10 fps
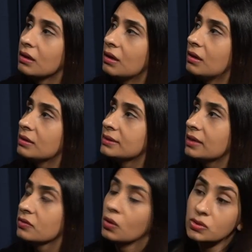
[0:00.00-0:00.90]
That
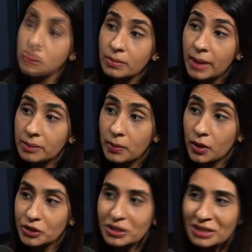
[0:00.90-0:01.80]
is also the bad
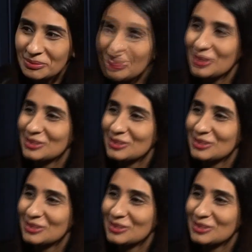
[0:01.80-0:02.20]
part because